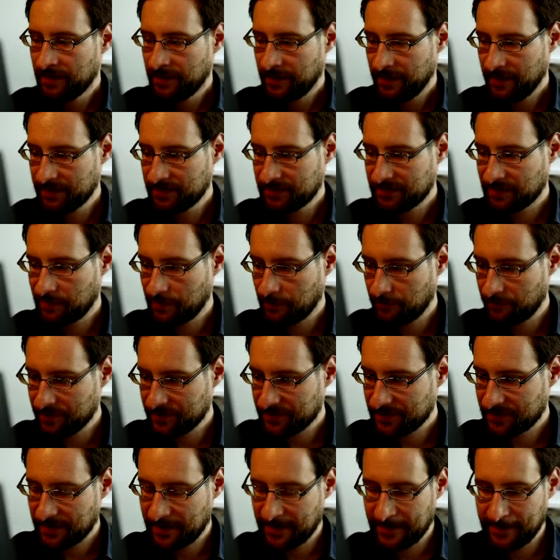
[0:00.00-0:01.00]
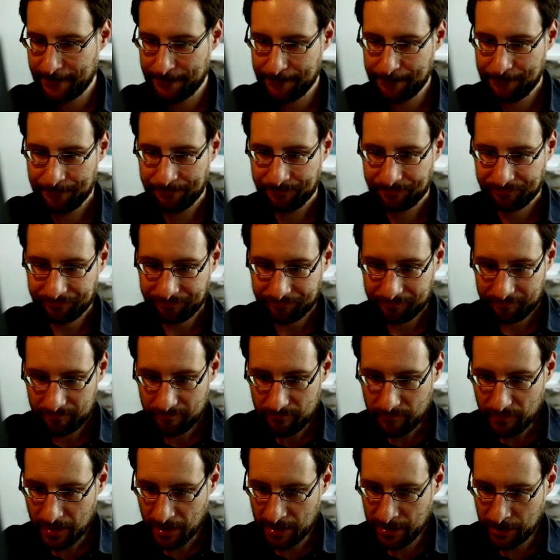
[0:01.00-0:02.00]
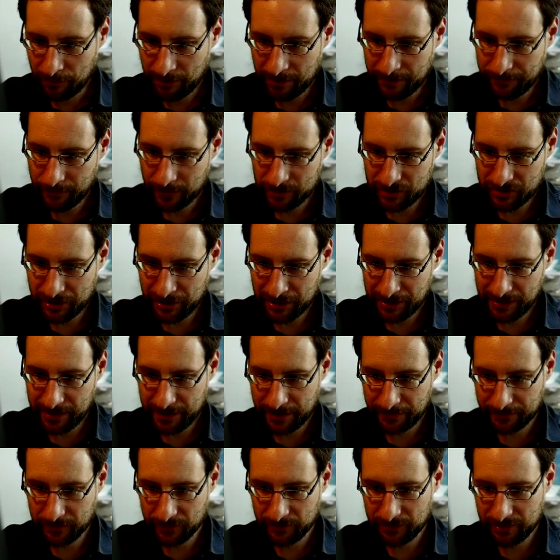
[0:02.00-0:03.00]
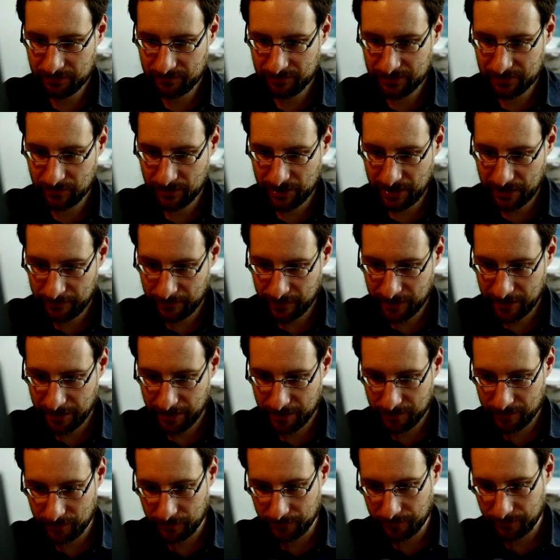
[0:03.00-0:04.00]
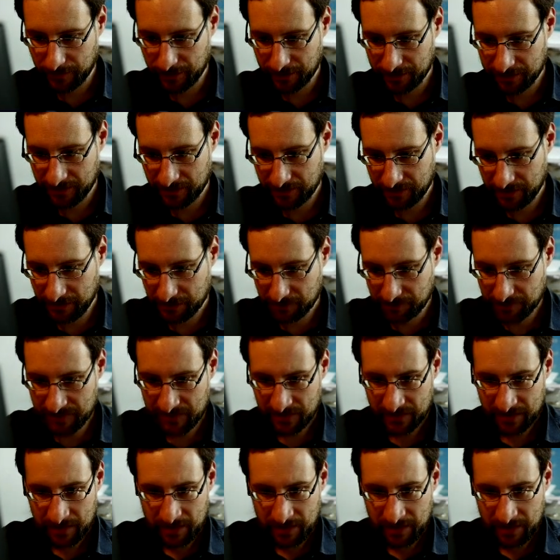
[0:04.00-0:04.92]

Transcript: It's hilarious. Now, unfortunately, I have to deal with whatever I conflicted here with.